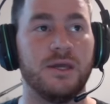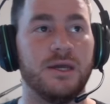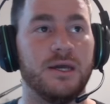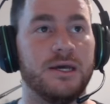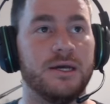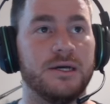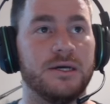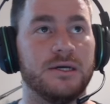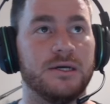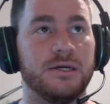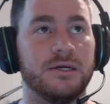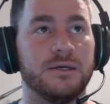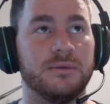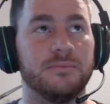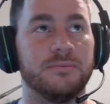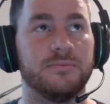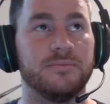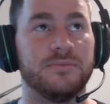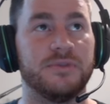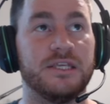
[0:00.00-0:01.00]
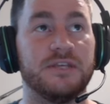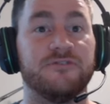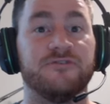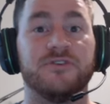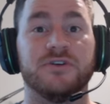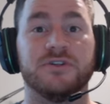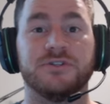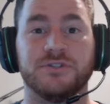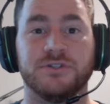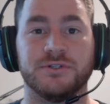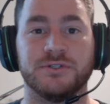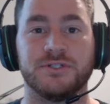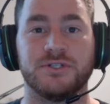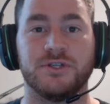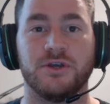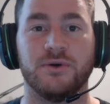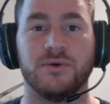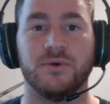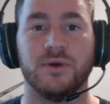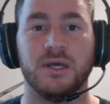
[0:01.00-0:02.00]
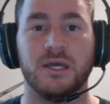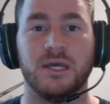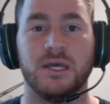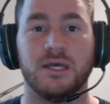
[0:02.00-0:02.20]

the filter. So